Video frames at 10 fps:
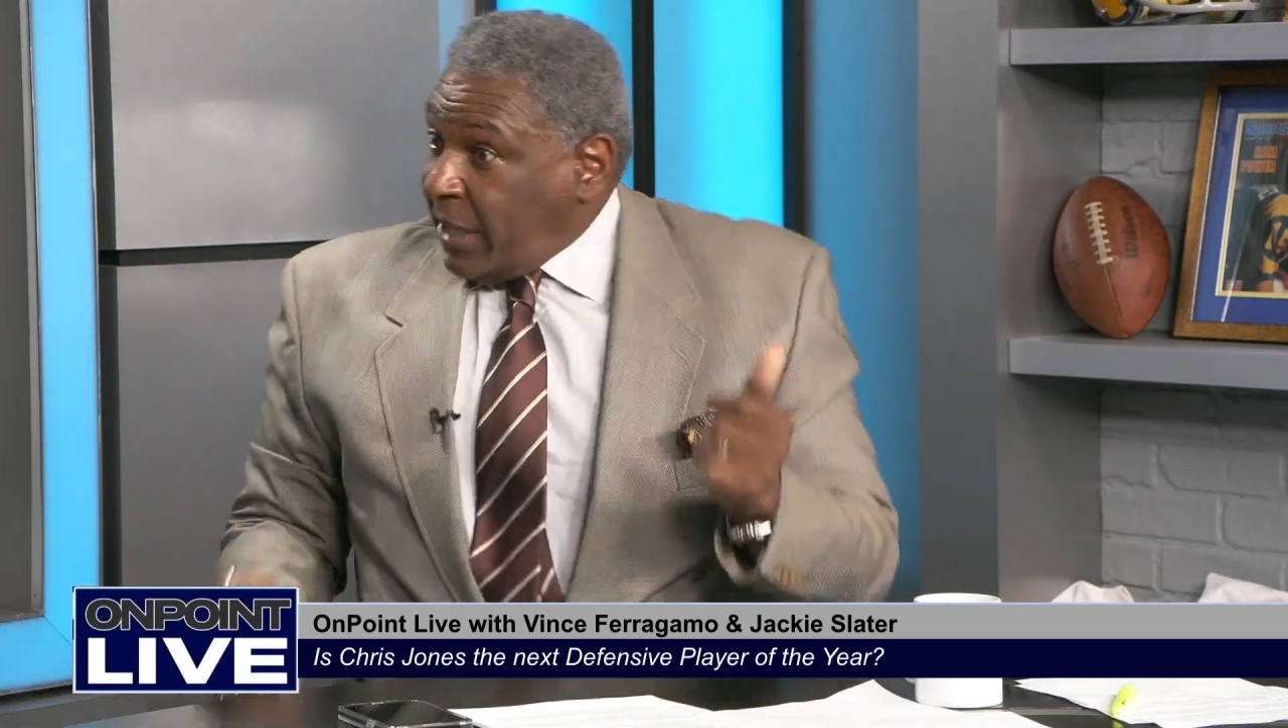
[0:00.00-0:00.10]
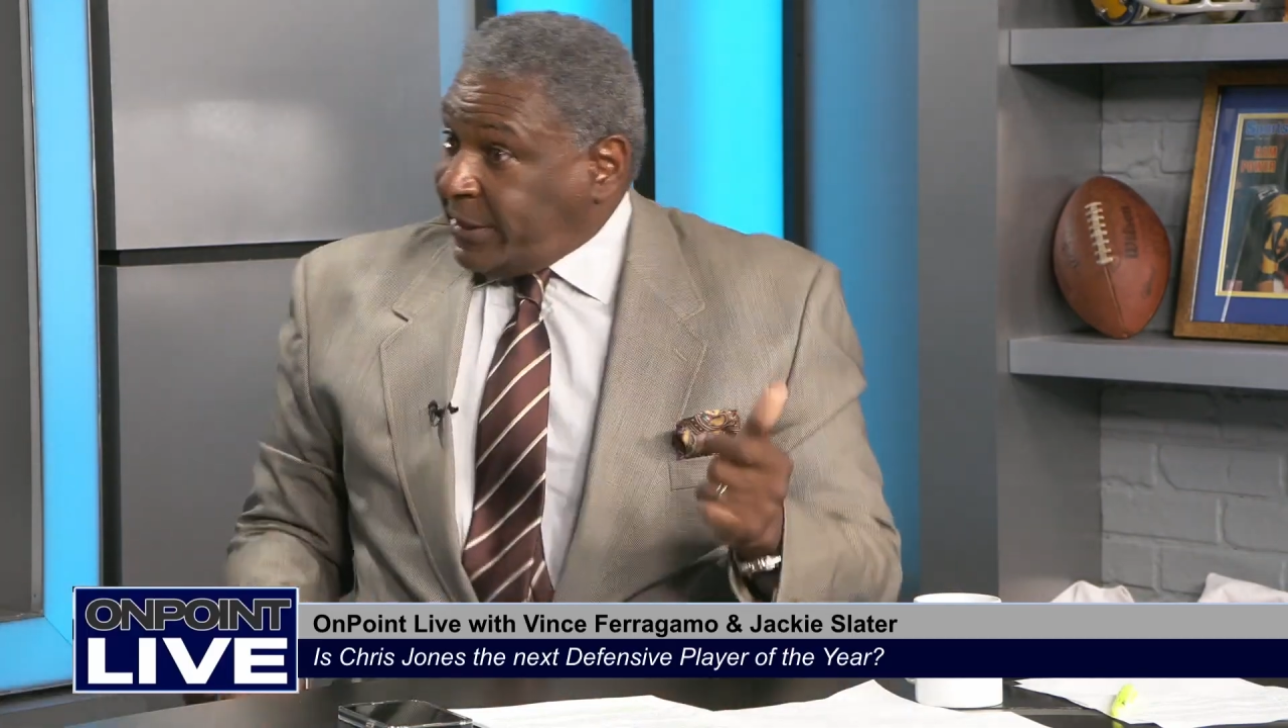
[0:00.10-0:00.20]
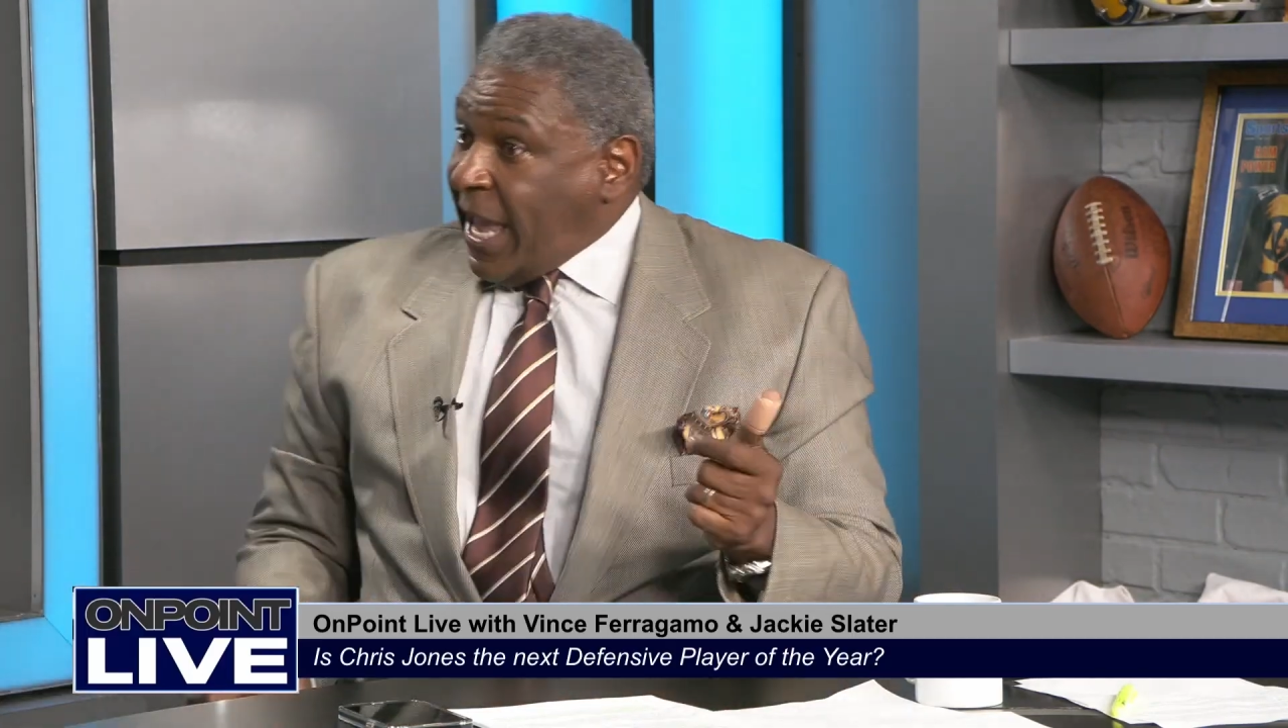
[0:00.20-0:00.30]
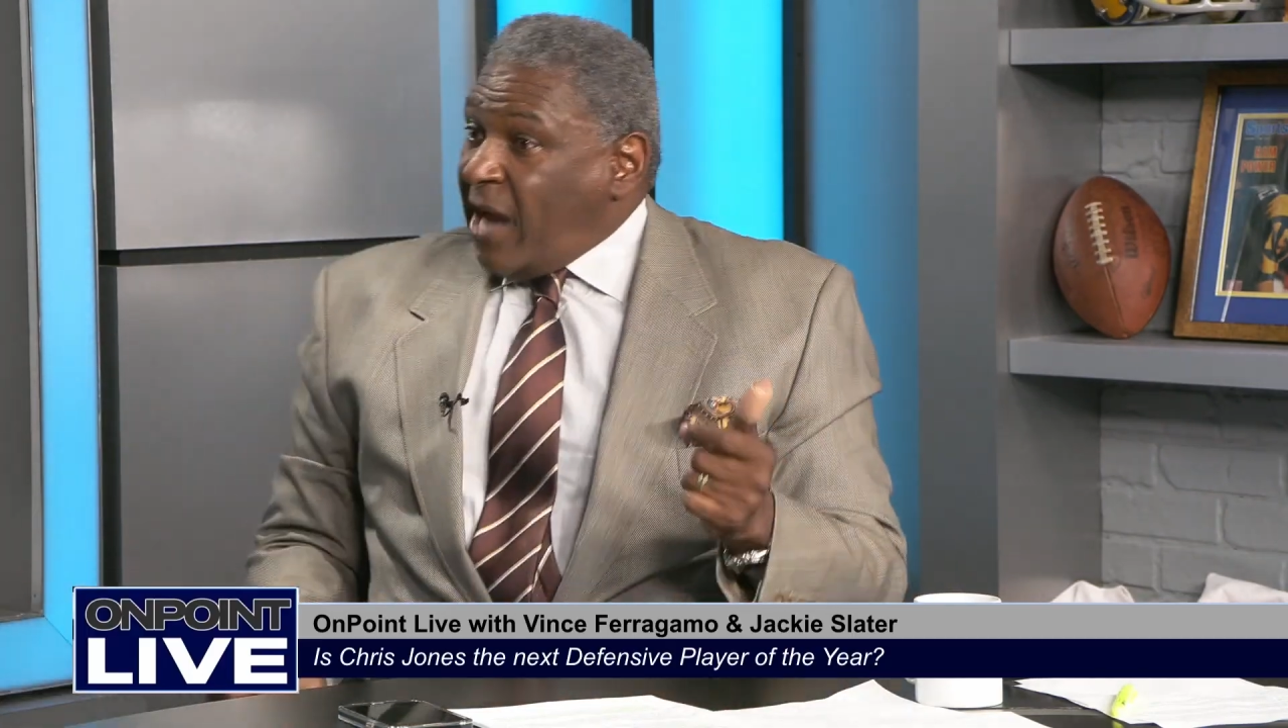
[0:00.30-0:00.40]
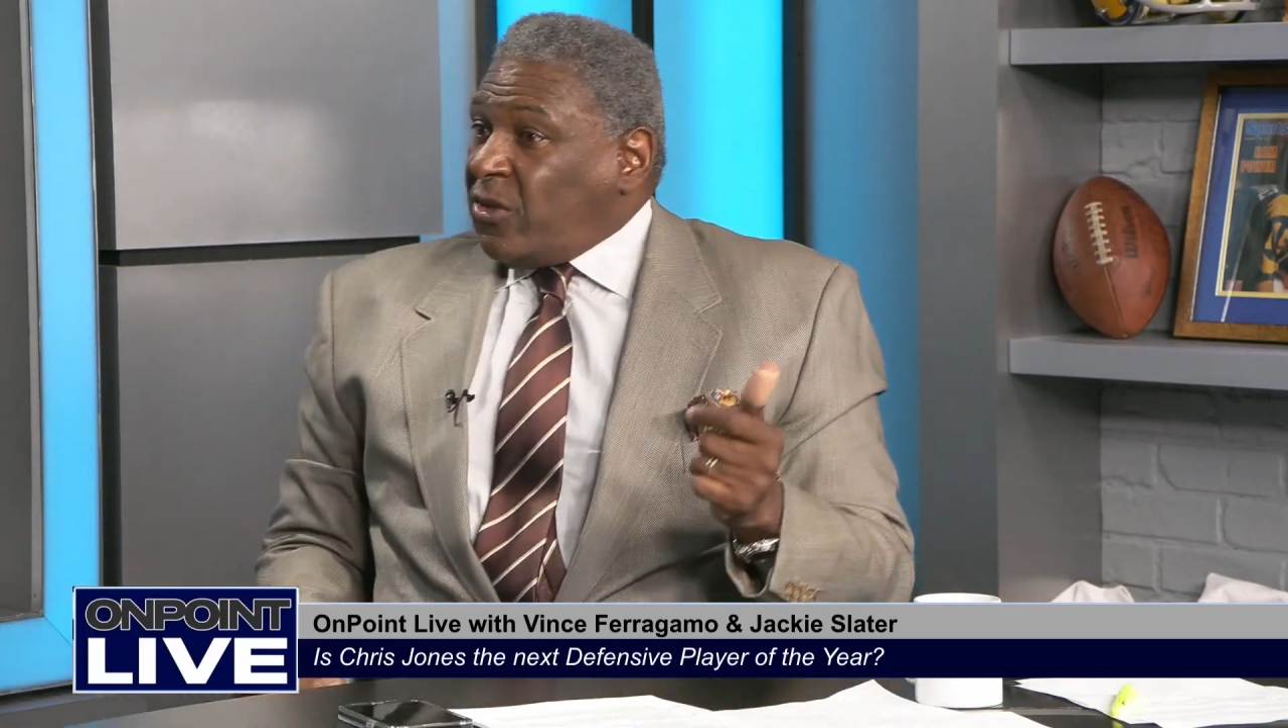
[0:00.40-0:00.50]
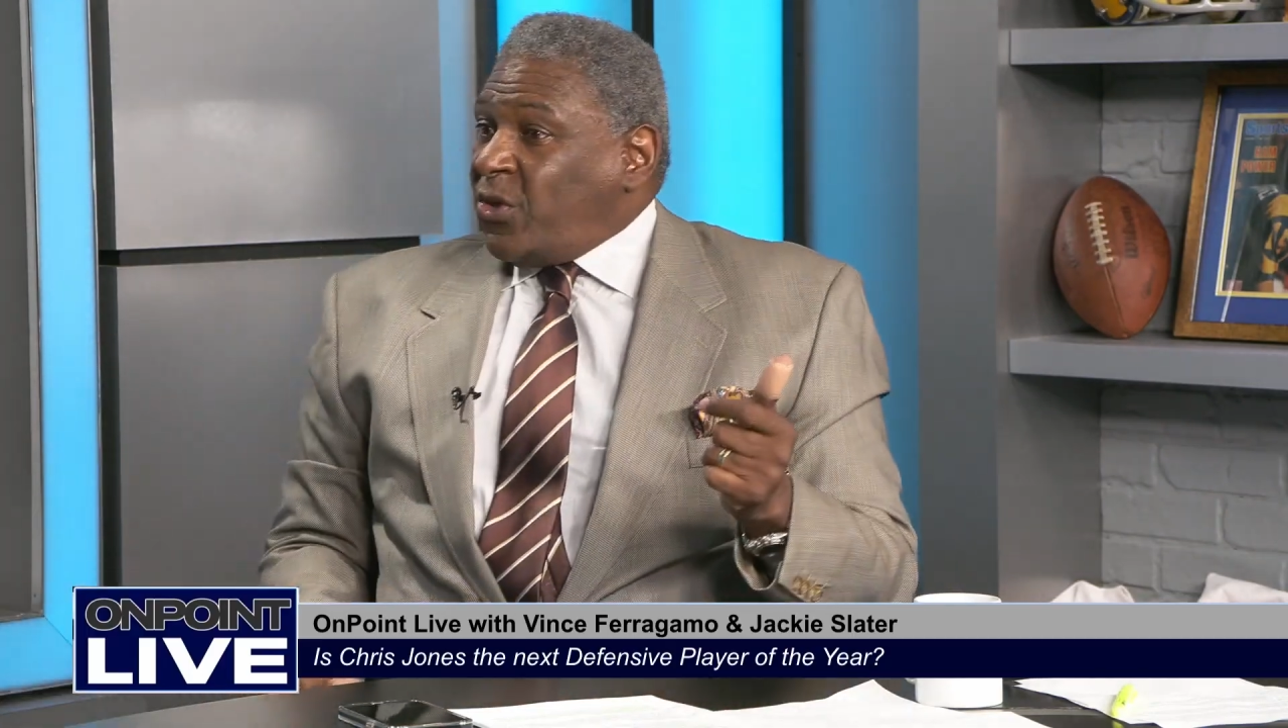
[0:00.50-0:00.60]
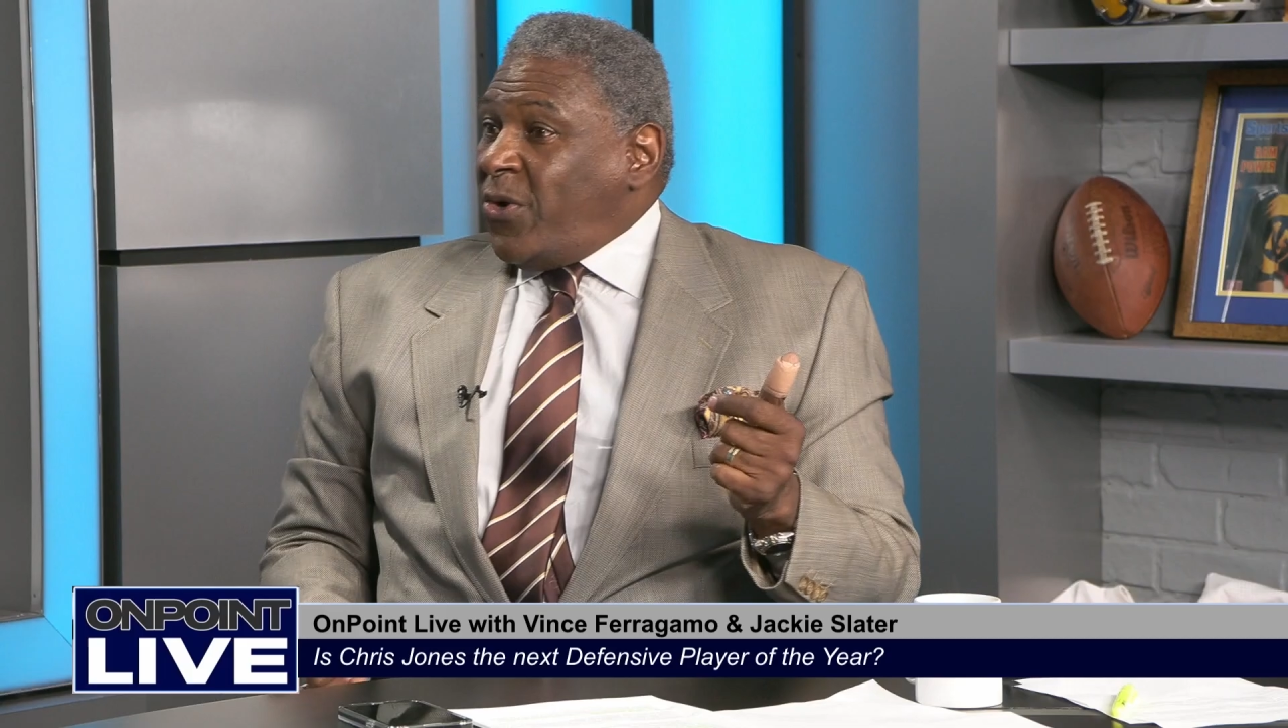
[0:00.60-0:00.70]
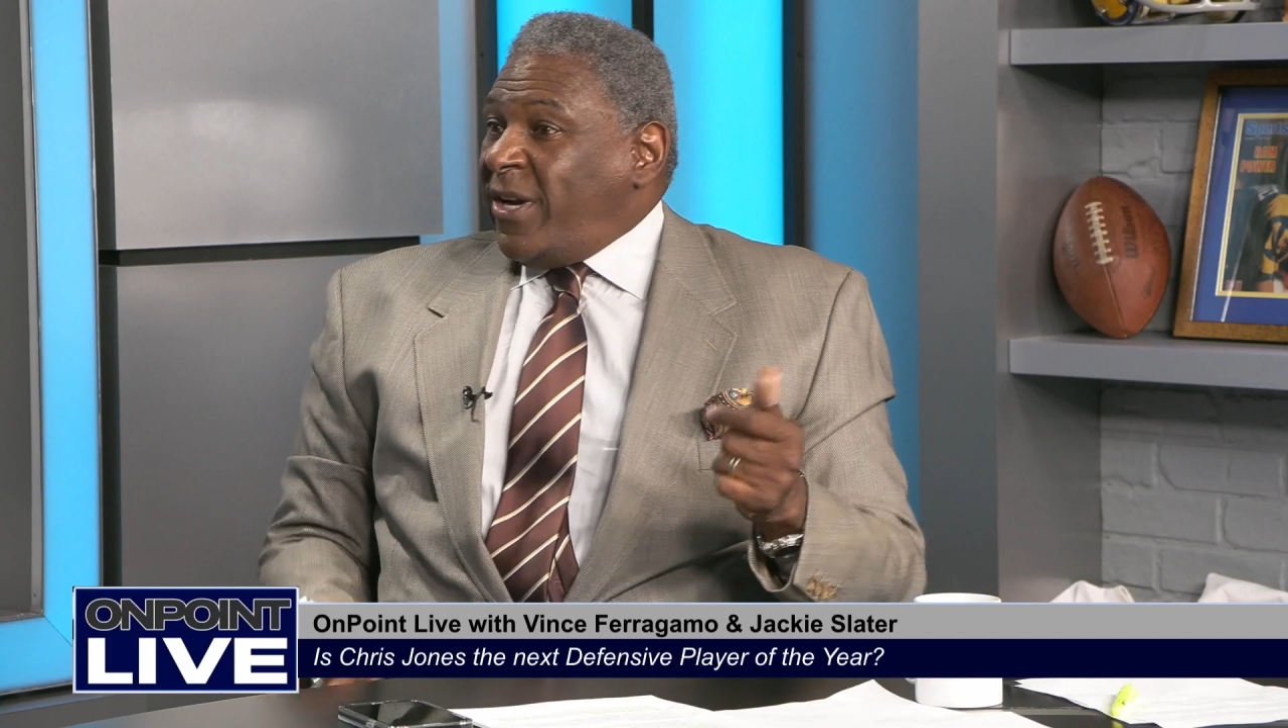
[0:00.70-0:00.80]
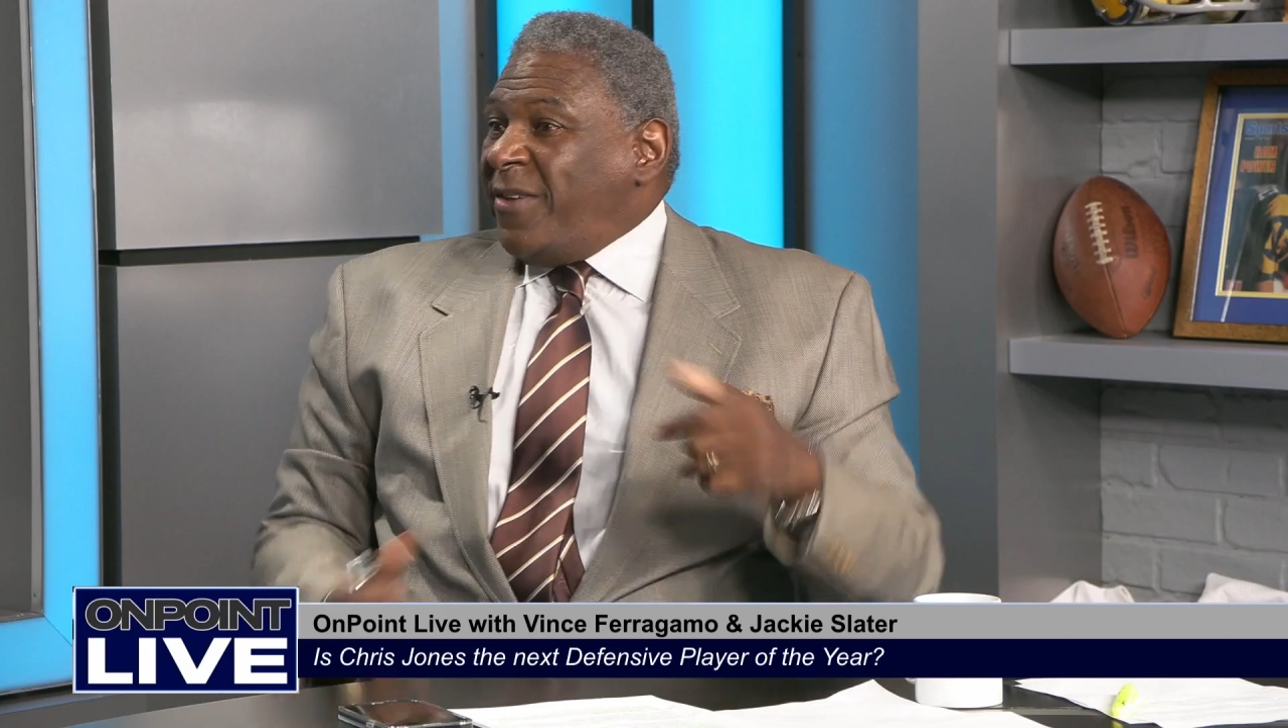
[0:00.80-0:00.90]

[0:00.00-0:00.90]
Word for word: tackle doing it,